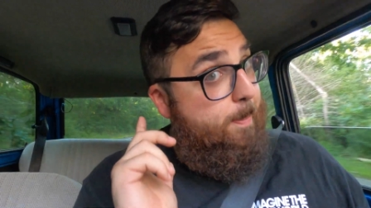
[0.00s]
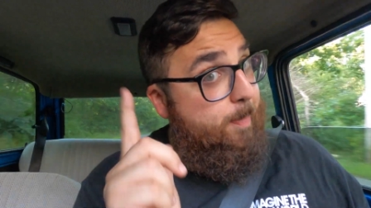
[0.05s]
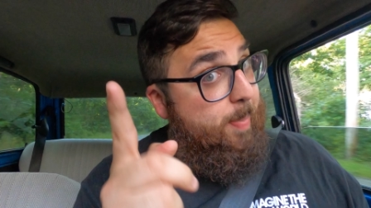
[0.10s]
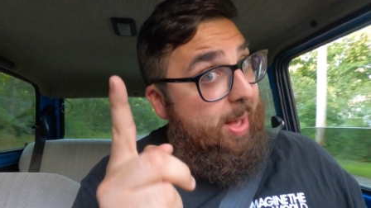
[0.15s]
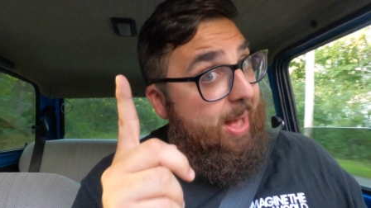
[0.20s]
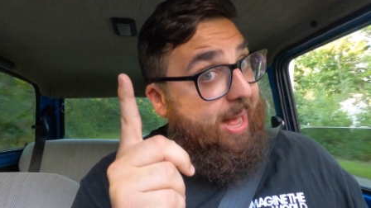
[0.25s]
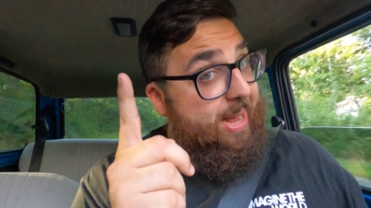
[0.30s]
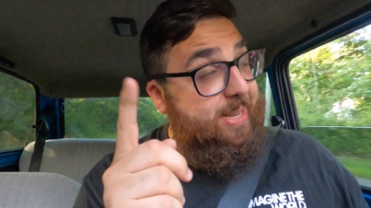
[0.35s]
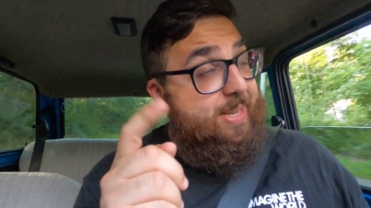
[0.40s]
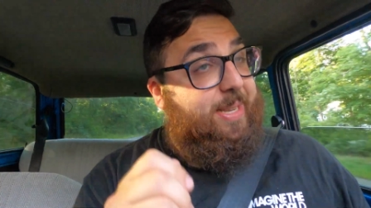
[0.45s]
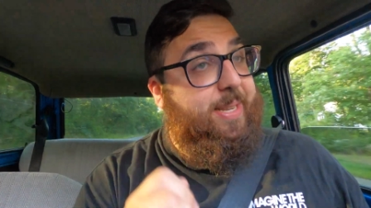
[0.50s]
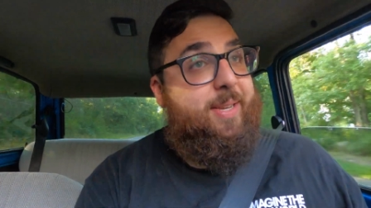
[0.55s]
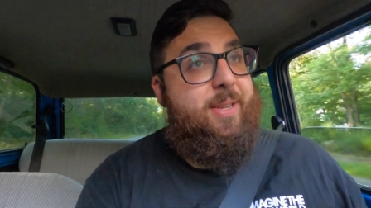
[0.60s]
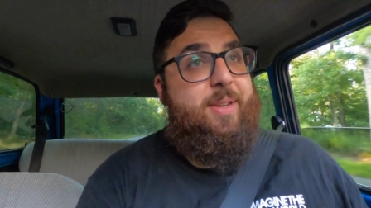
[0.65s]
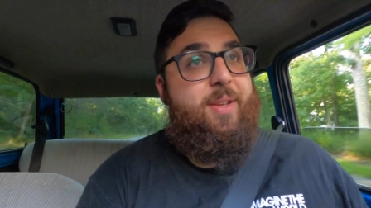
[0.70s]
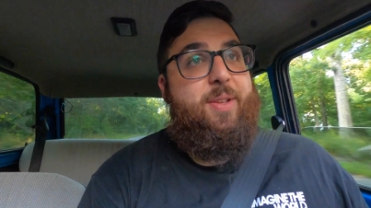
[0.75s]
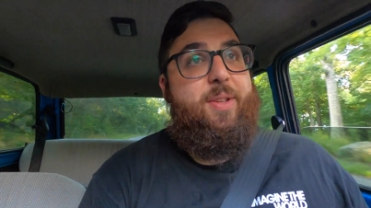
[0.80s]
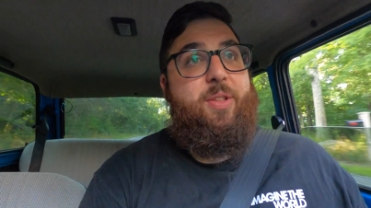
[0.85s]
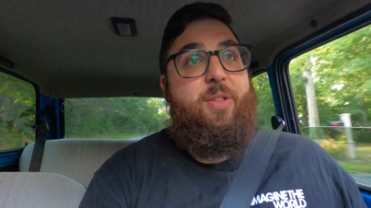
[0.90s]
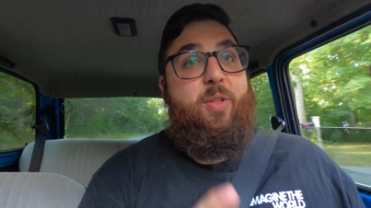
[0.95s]
but,
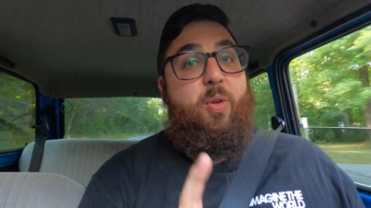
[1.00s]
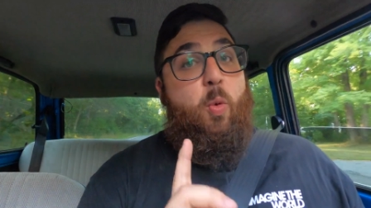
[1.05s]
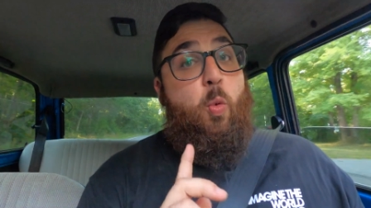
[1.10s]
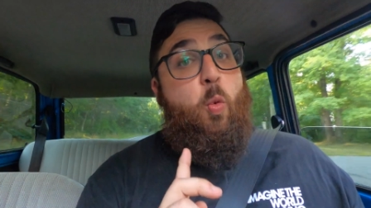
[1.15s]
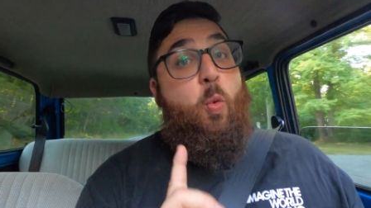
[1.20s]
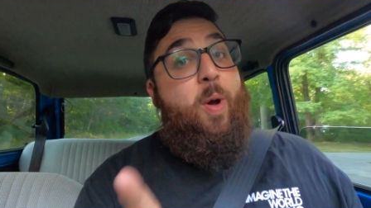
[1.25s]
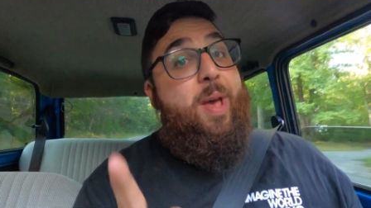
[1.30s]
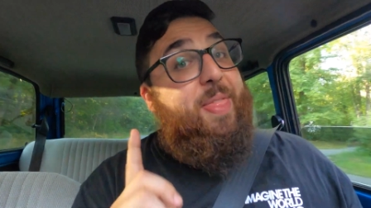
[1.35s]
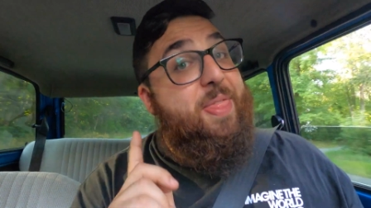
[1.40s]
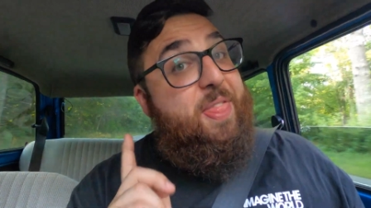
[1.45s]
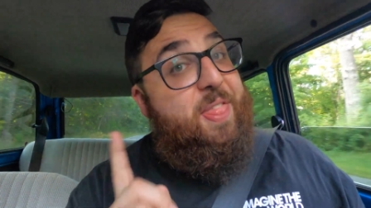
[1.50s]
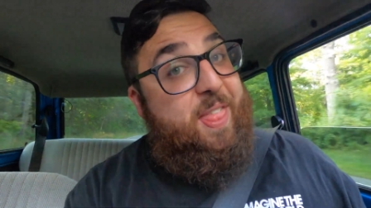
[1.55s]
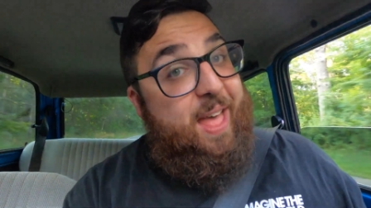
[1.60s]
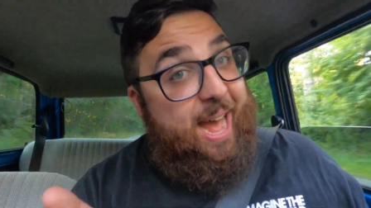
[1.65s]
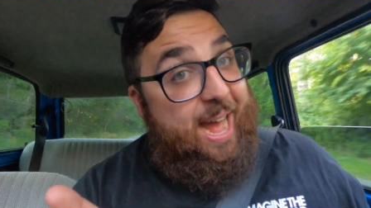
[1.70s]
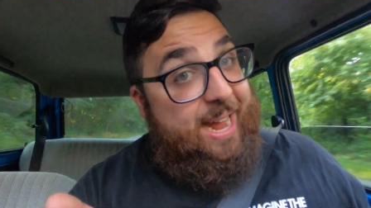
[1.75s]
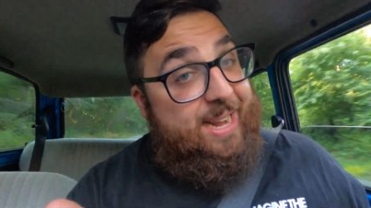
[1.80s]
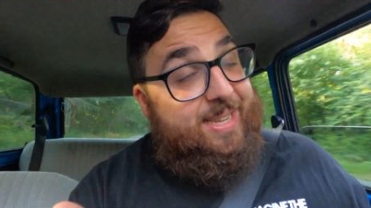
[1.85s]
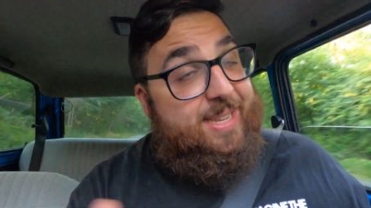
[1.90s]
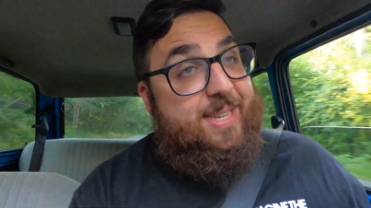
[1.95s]
with
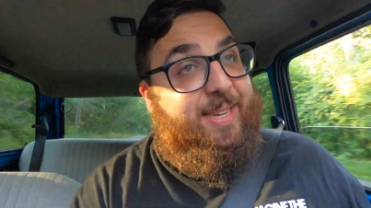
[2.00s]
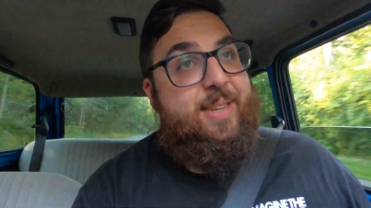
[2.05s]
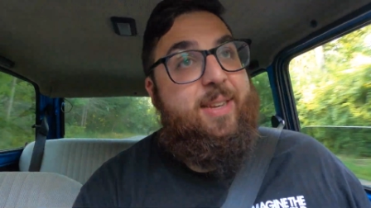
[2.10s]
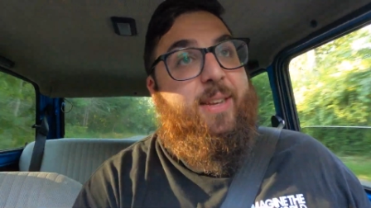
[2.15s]
that